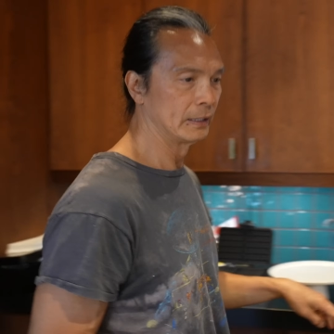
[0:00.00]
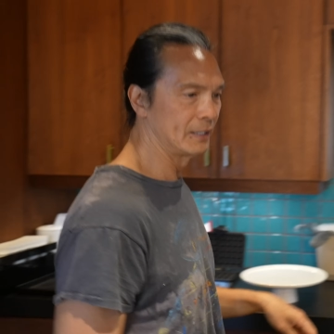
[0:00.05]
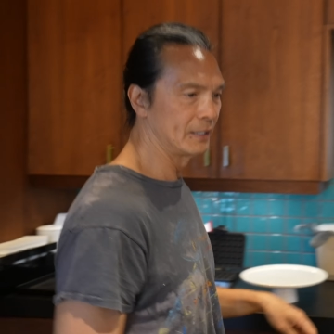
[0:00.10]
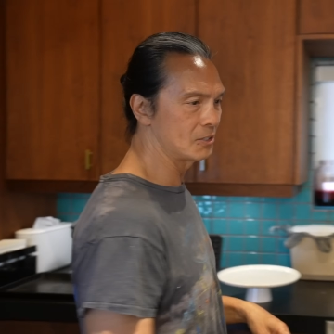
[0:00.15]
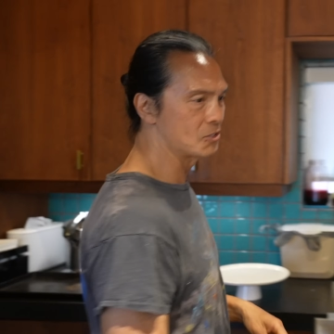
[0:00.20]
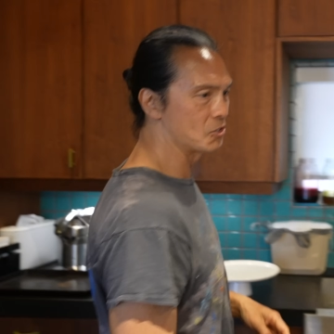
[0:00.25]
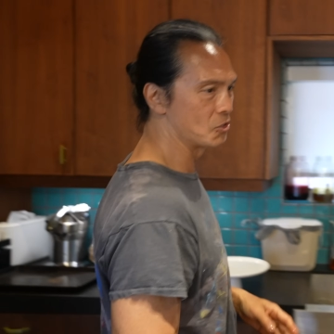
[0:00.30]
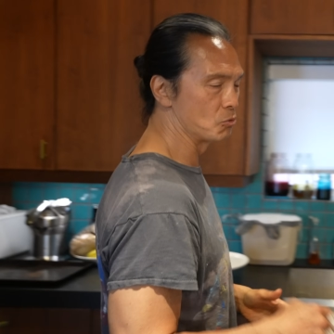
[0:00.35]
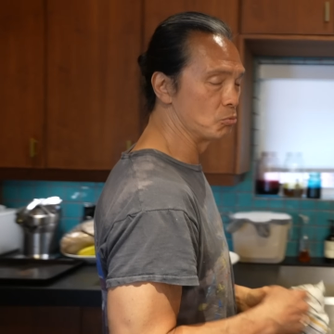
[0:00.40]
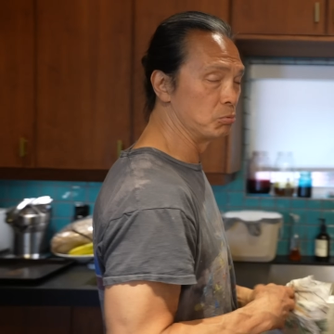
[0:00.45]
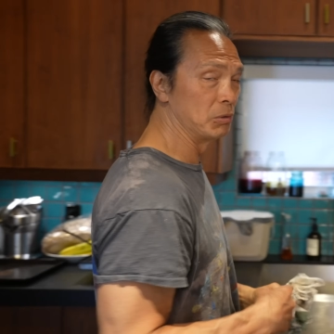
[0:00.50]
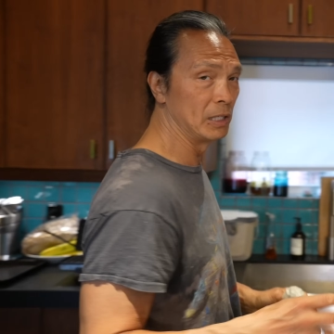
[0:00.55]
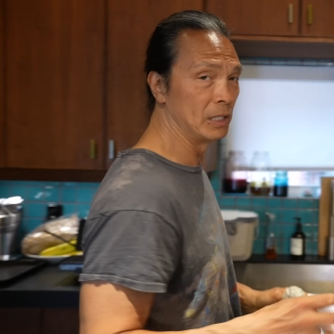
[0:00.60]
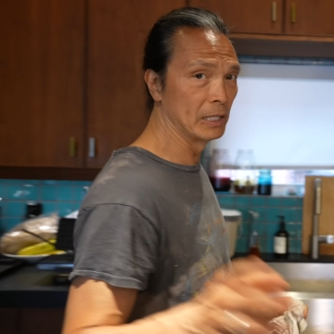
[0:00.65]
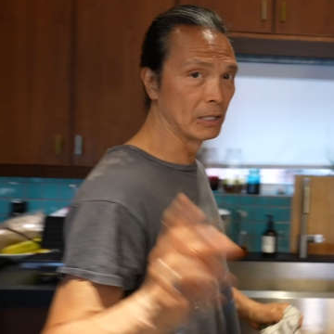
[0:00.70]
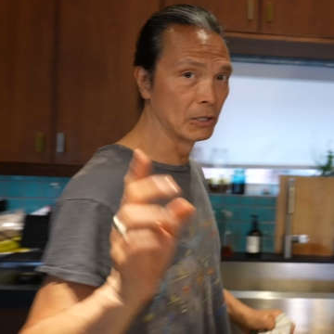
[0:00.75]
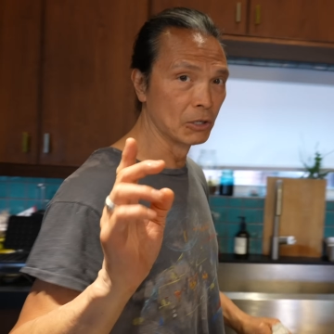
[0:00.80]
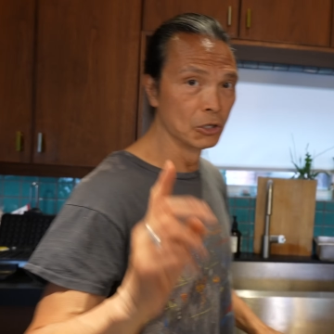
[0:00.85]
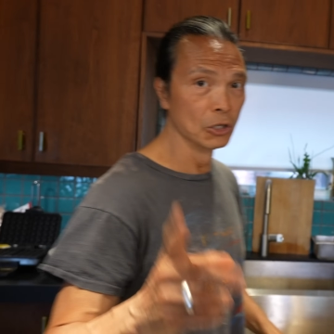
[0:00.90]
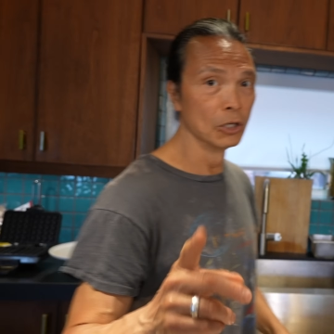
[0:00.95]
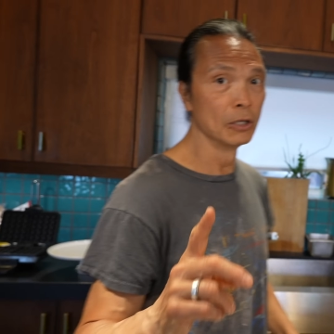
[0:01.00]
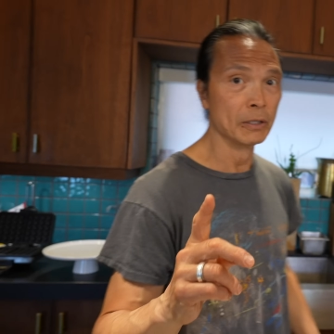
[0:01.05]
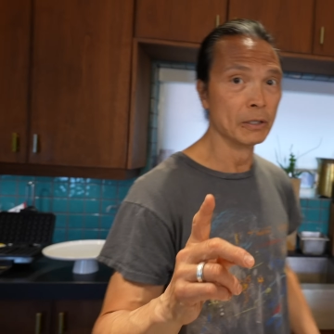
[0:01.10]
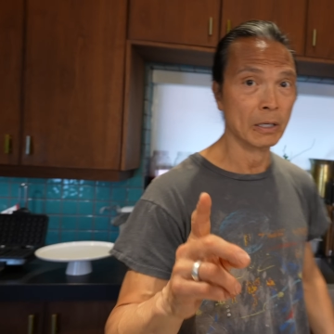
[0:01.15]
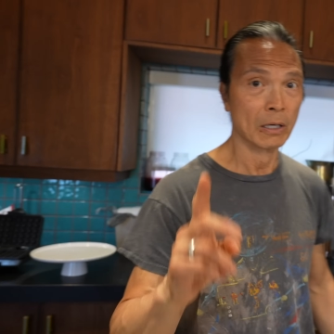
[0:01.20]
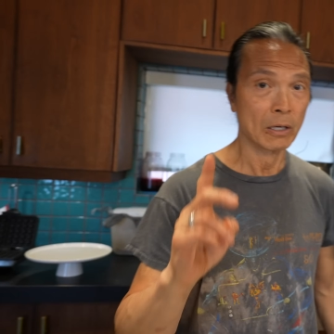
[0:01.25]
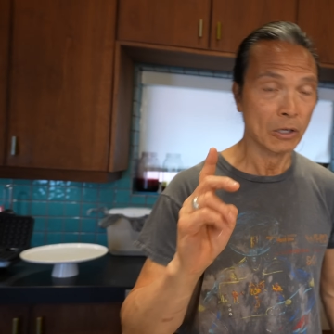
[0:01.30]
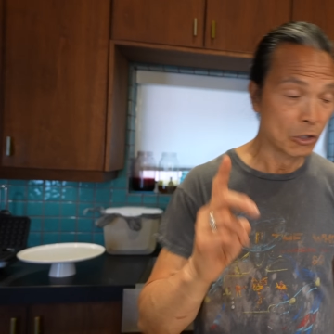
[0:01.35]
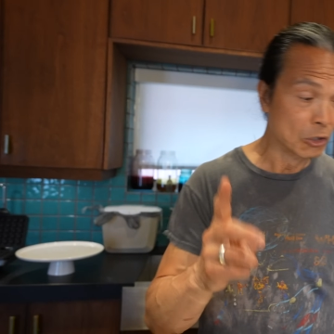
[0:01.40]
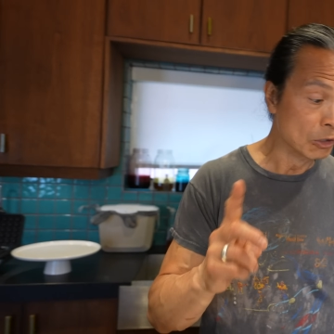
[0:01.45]
This is really a good,
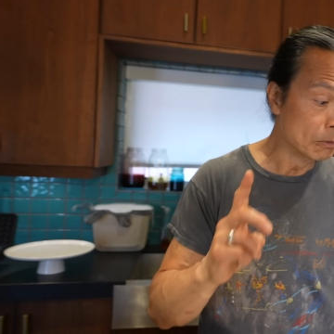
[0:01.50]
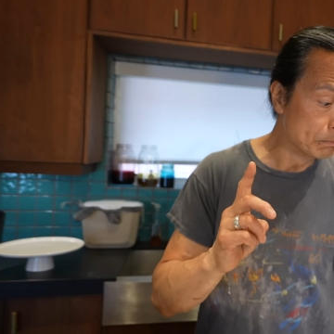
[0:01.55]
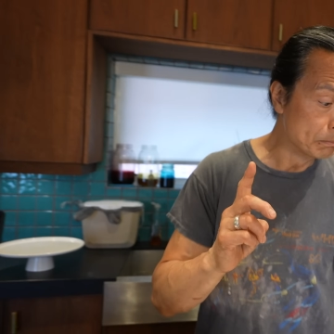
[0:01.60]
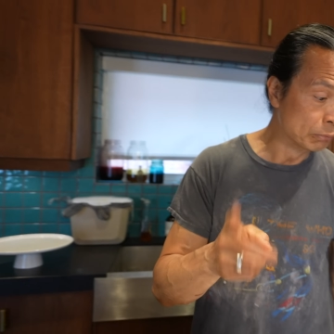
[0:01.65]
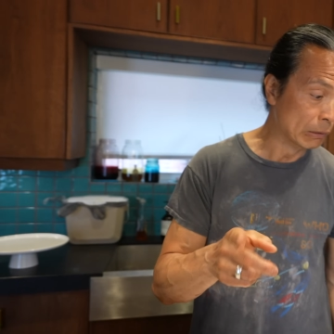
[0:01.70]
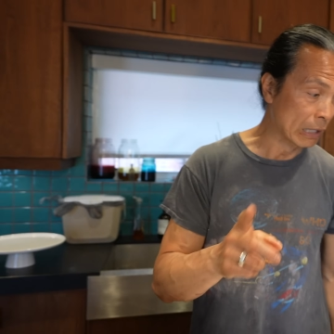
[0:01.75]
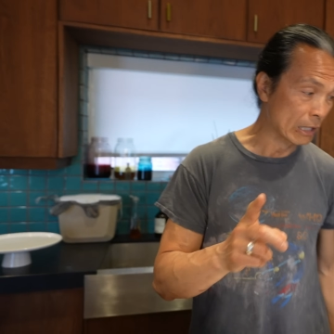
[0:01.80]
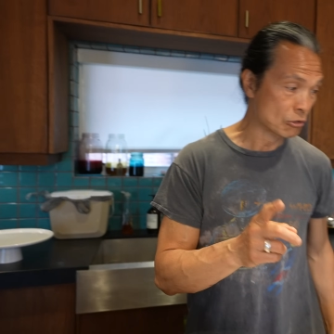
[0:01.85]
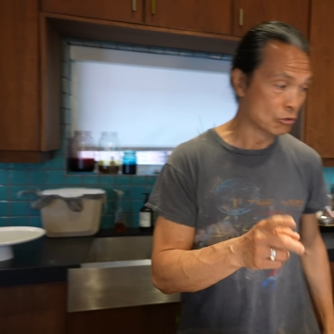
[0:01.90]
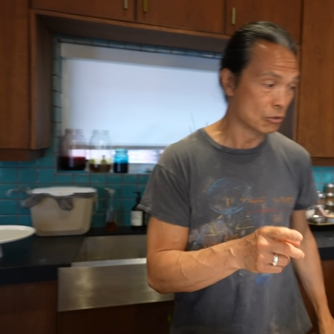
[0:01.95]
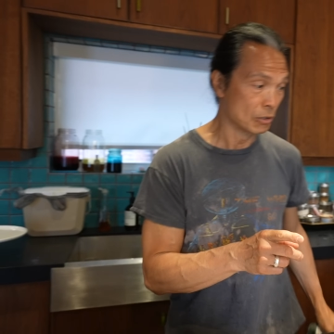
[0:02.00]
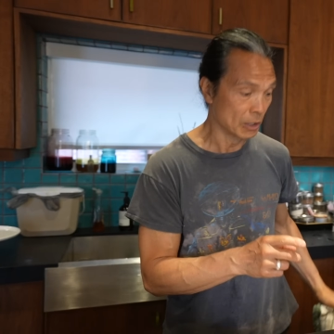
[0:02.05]
good brunch